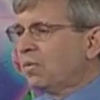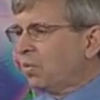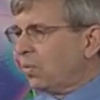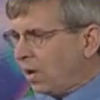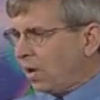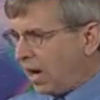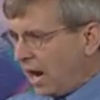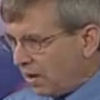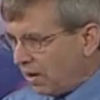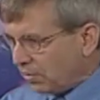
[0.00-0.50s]

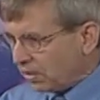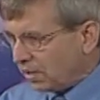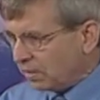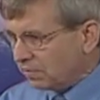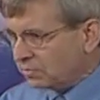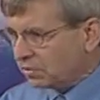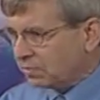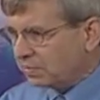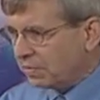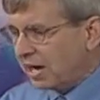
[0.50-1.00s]
how it
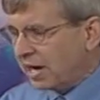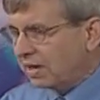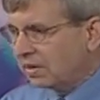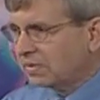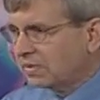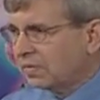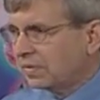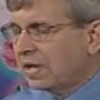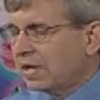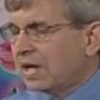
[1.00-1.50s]
comes
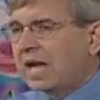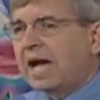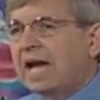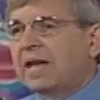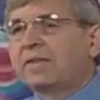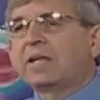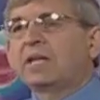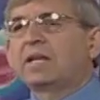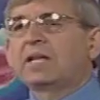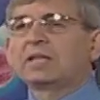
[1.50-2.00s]
about.
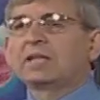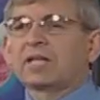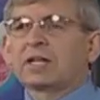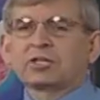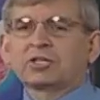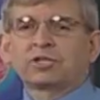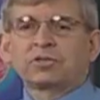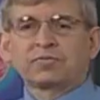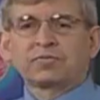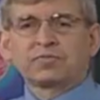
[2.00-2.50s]
And then in
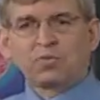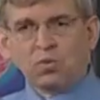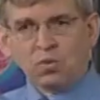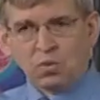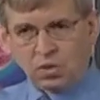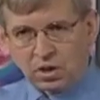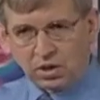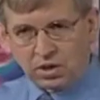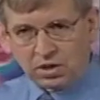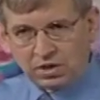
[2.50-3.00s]
lecture
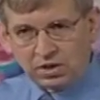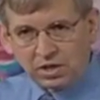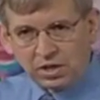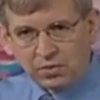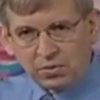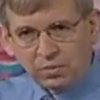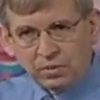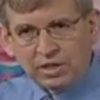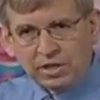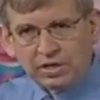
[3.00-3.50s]
4,
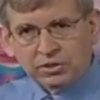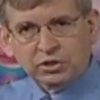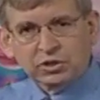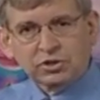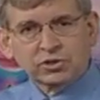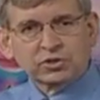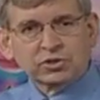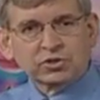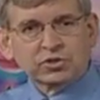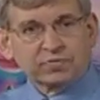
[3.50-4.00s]
we
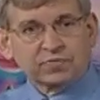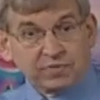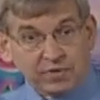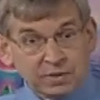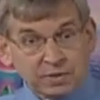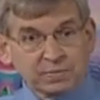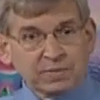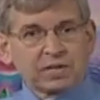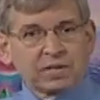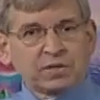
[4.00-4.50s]
introduce the
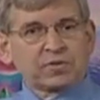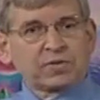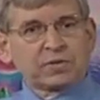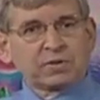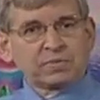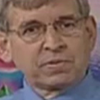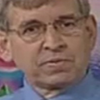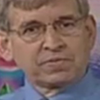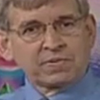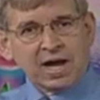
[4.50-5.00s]
fundamental
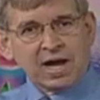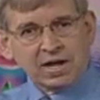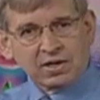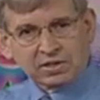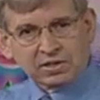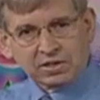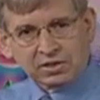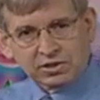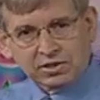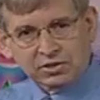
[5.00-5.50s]
theorem of
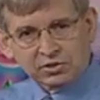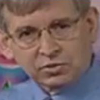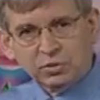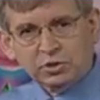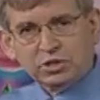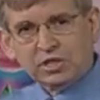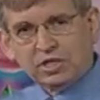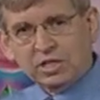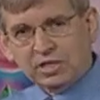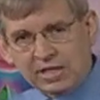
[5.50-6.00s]
calculus,
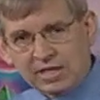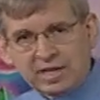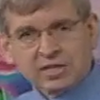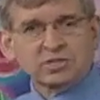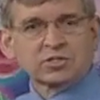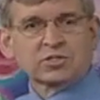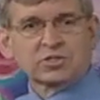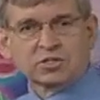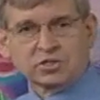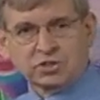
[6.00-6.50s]
which
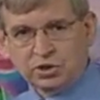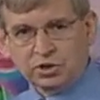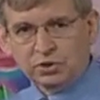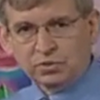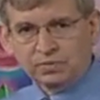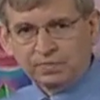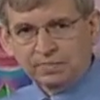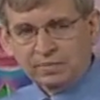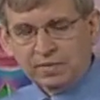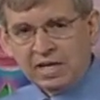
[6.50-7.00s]
connects the
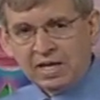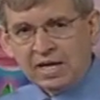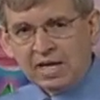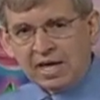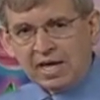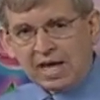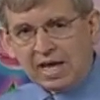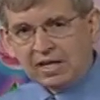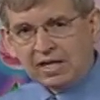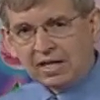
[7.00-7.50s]
two.
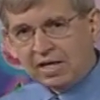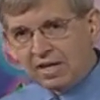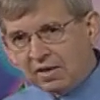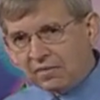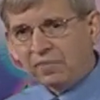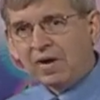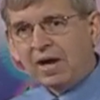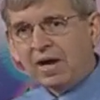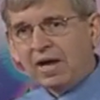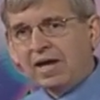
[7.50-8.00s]
And
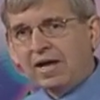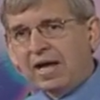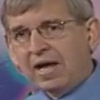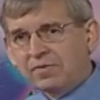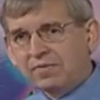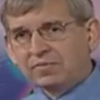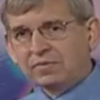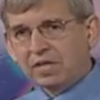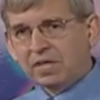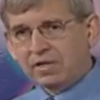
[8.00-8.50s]
if I
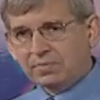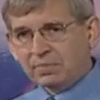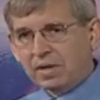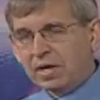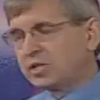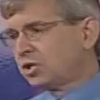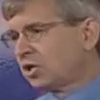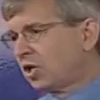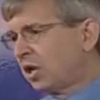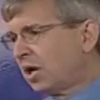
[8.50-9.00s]
have done
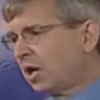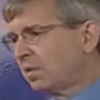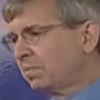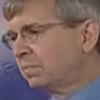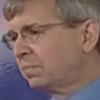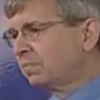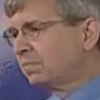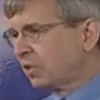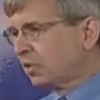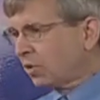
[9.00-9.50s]
my
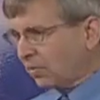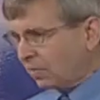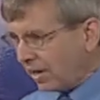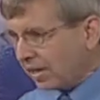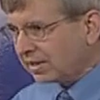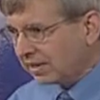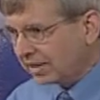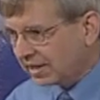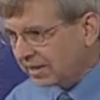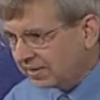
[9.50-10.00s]
job
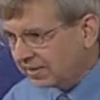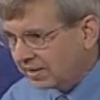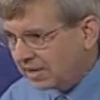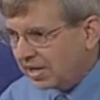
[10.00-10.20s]
correctly,